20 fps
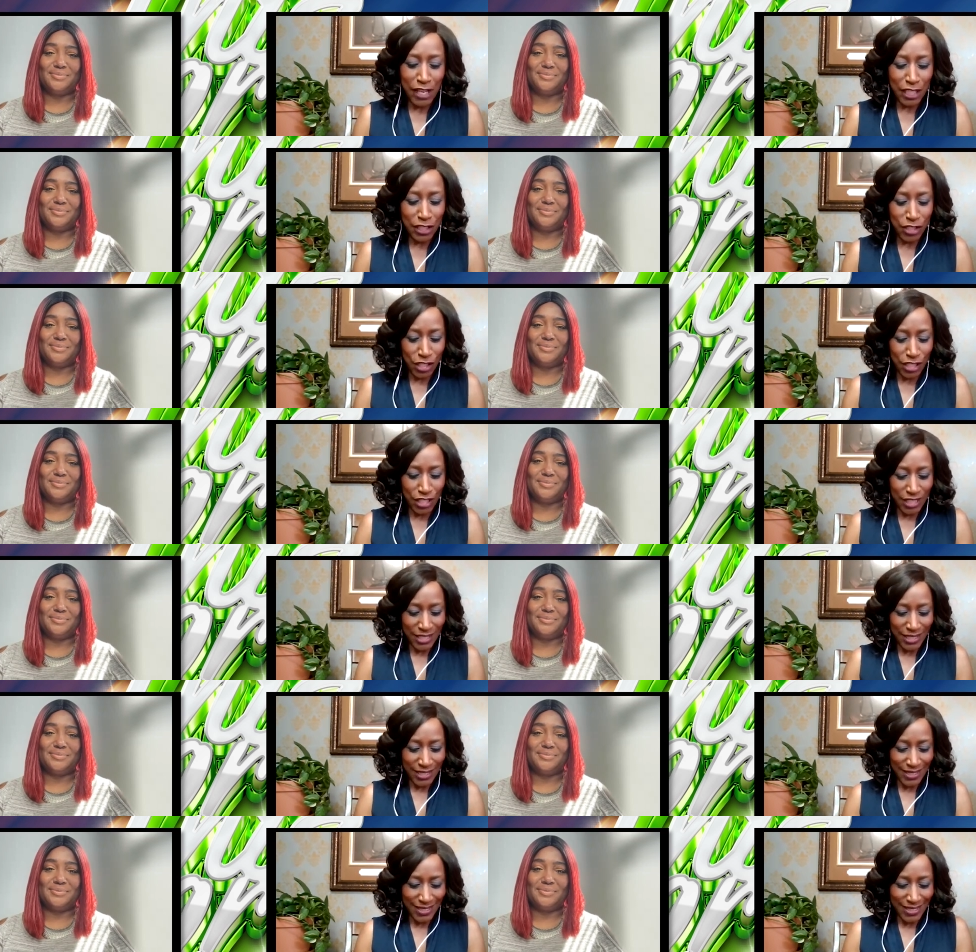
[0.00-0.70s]

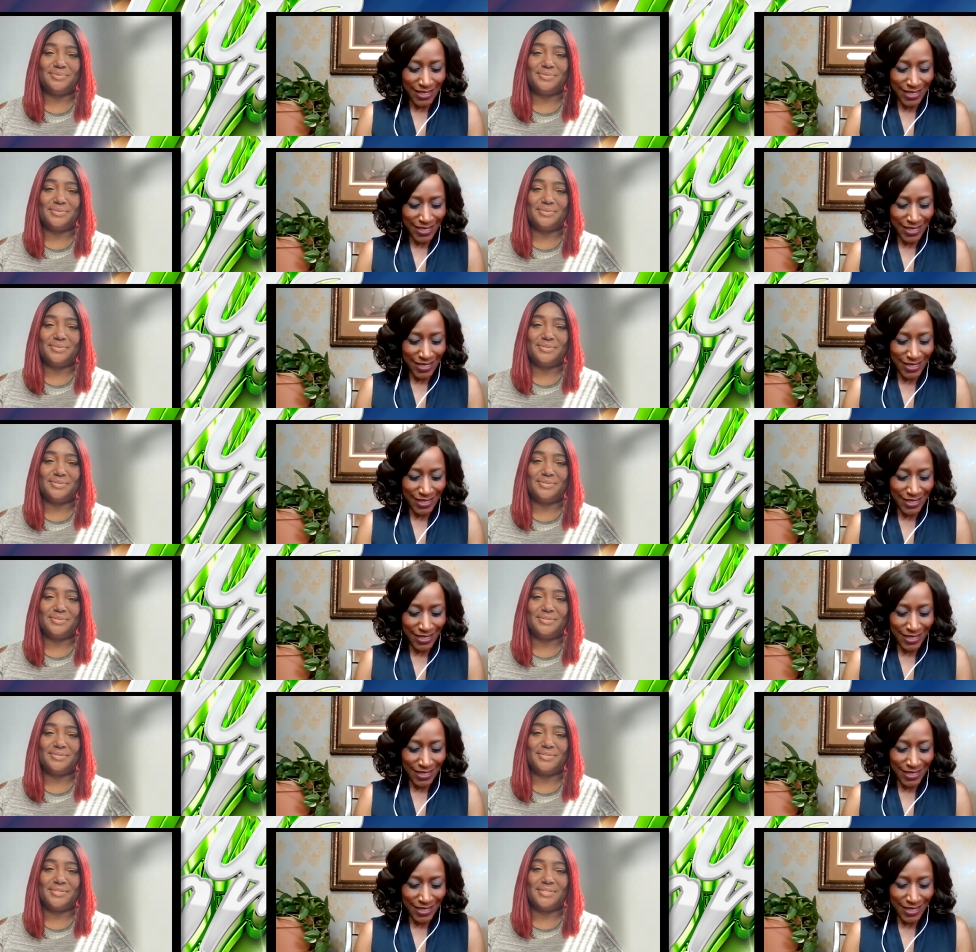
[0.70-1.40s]
Speaker 1: adventure?
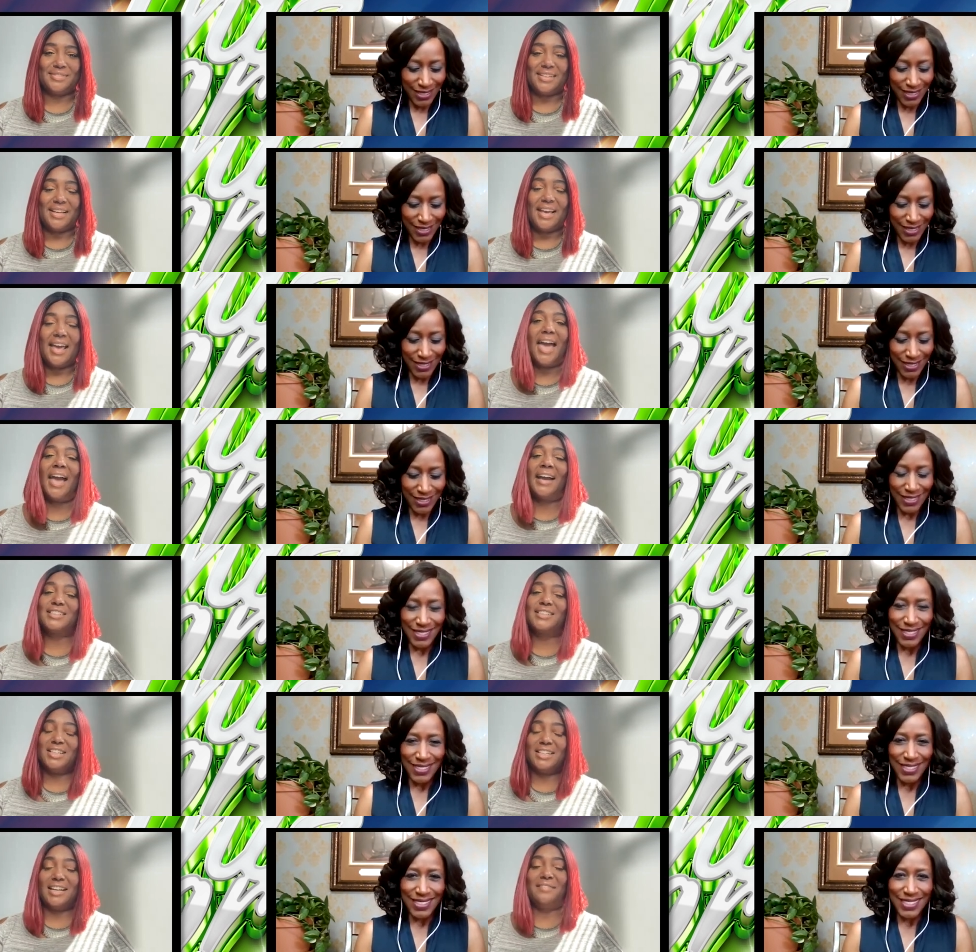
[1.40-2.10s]

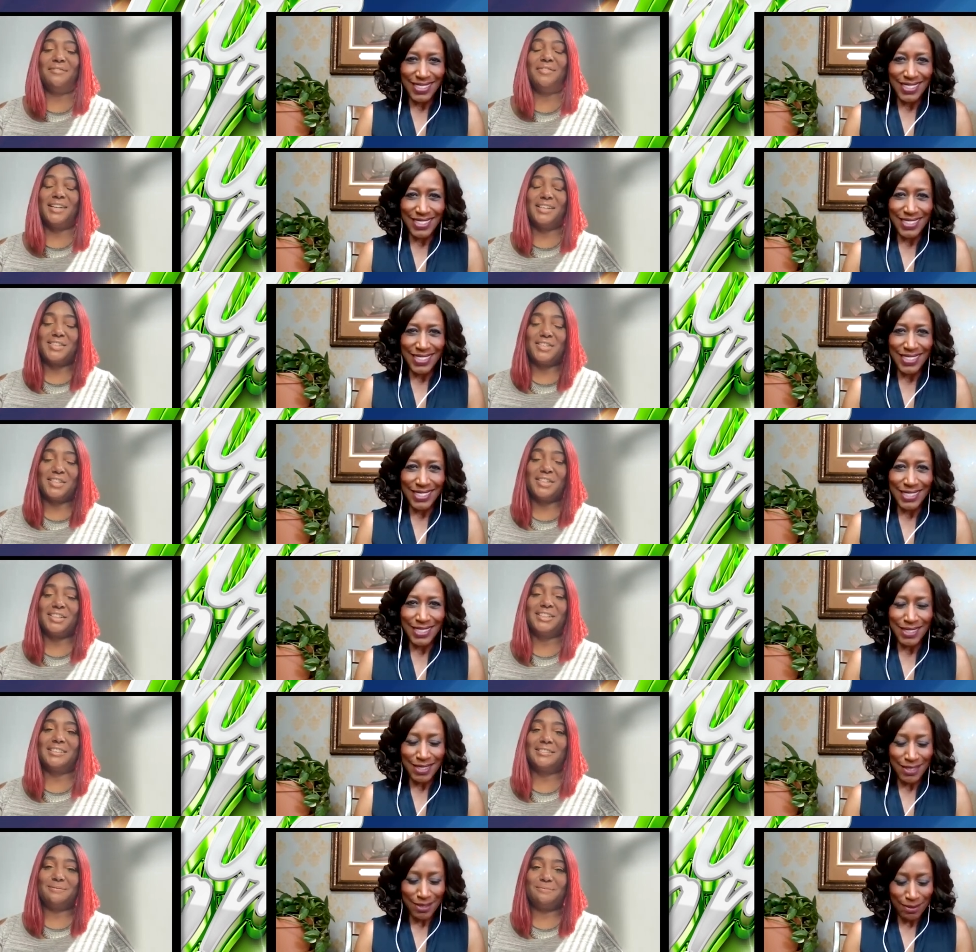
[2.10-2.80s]
Action
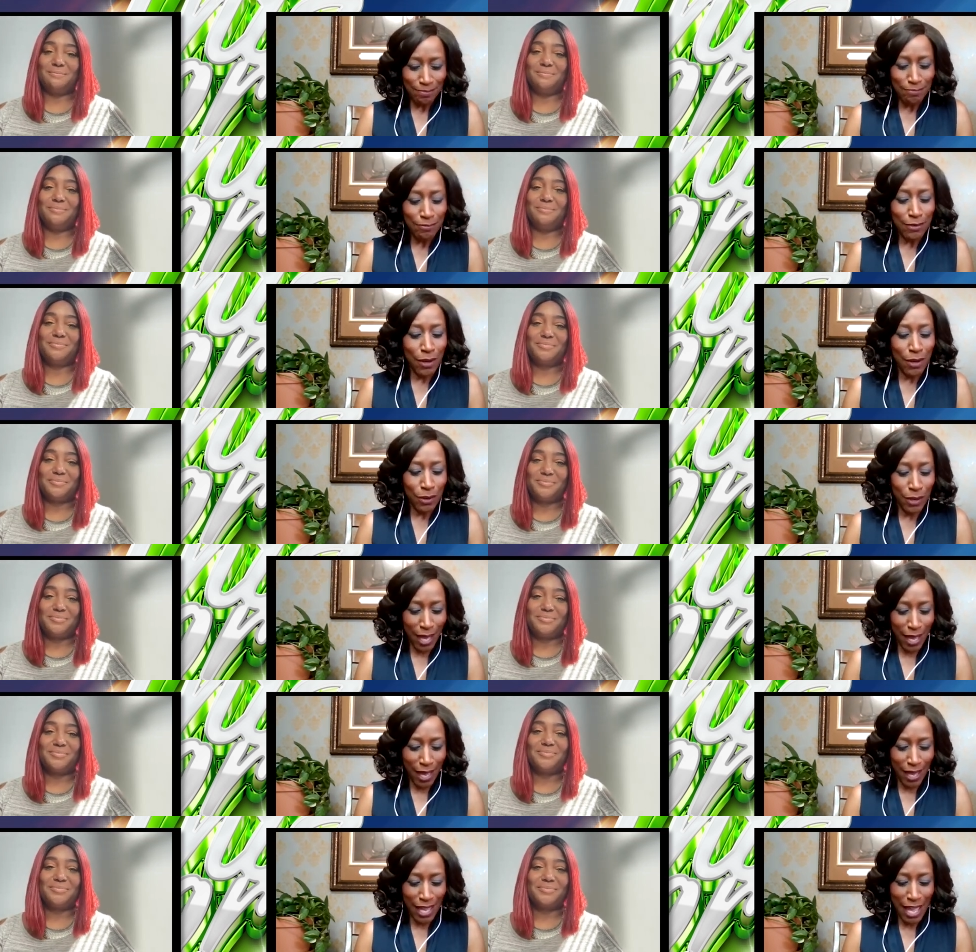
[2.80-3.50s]
adventure.
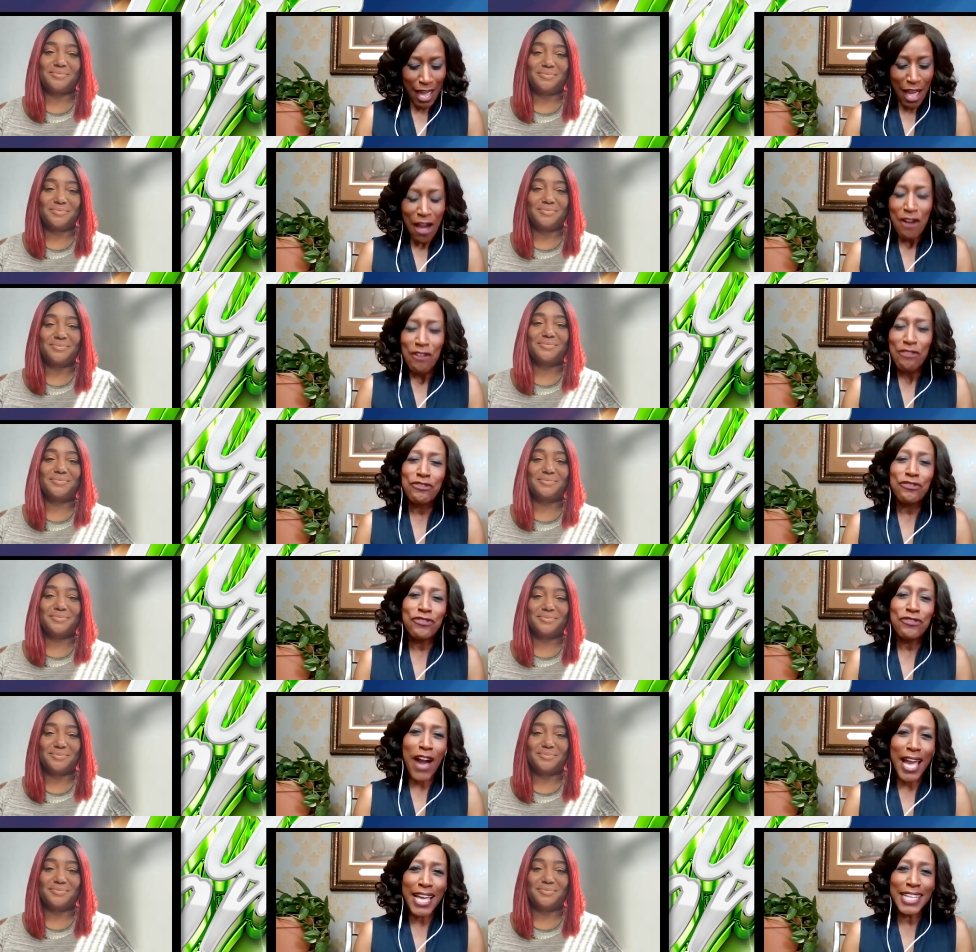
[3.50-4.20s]
Okay.
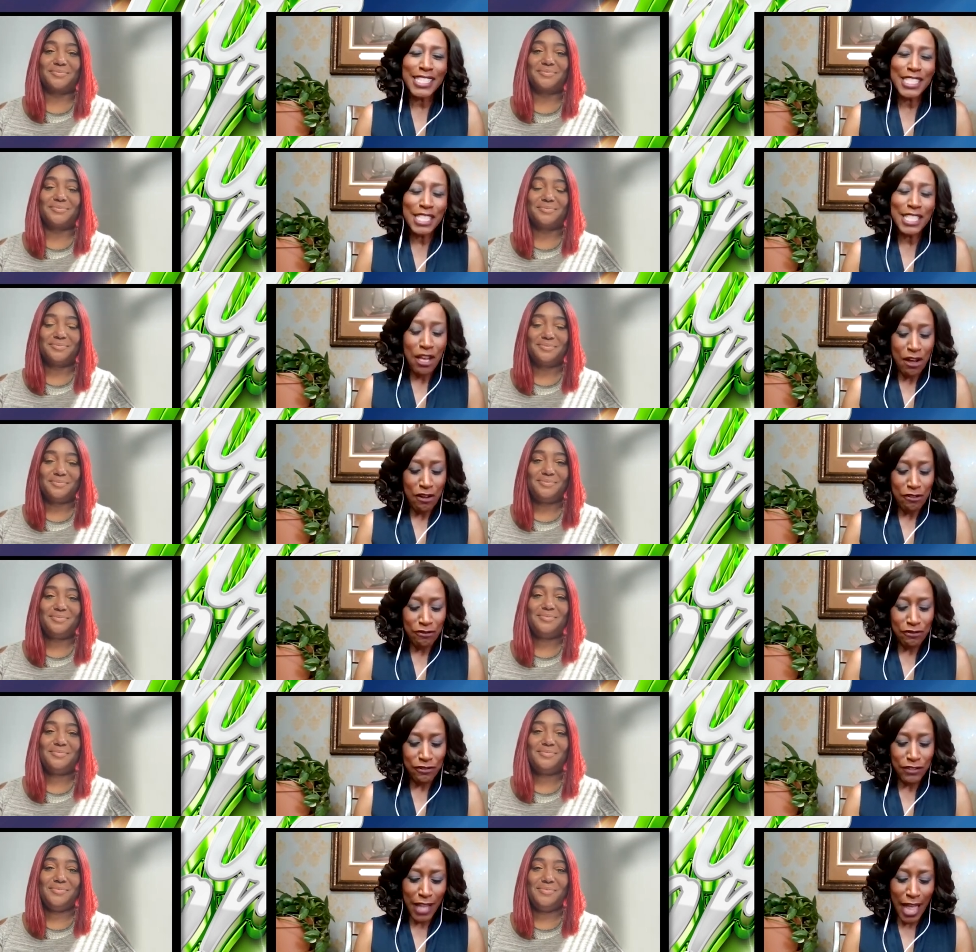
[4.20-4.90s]
Fight,
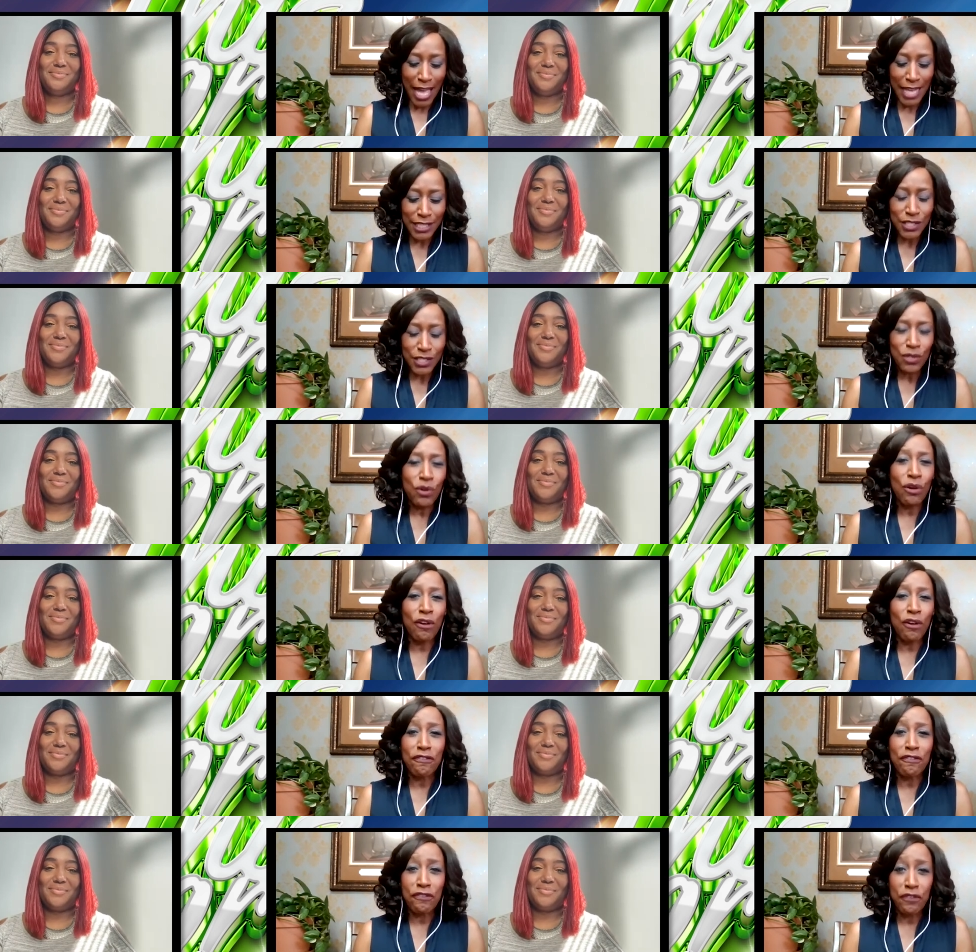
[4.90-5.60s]
flight,
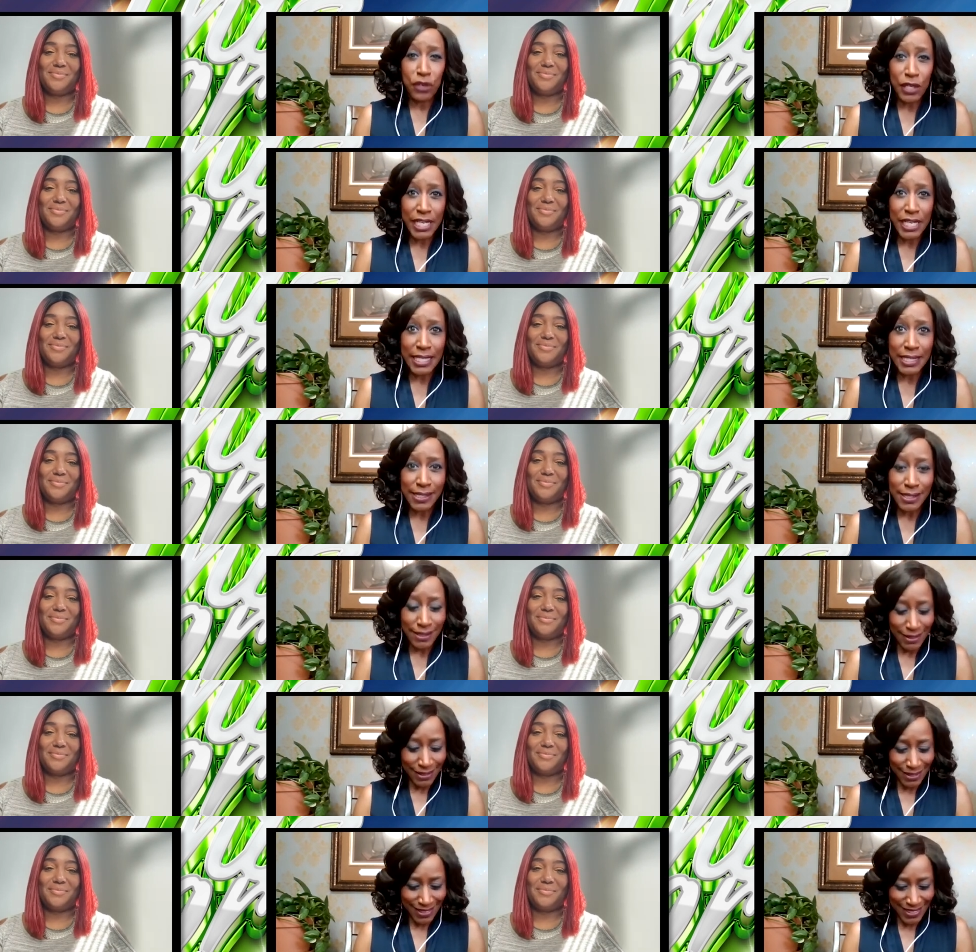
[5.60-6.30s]
or
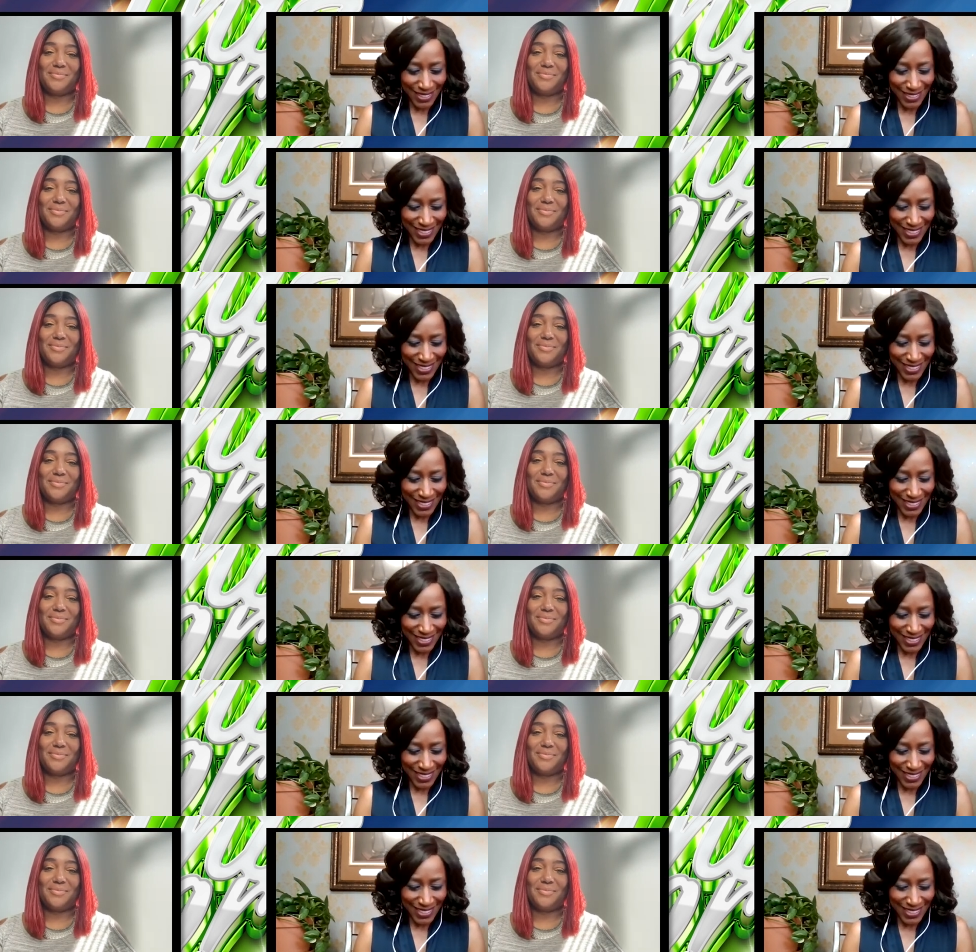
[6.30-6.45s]
freeze?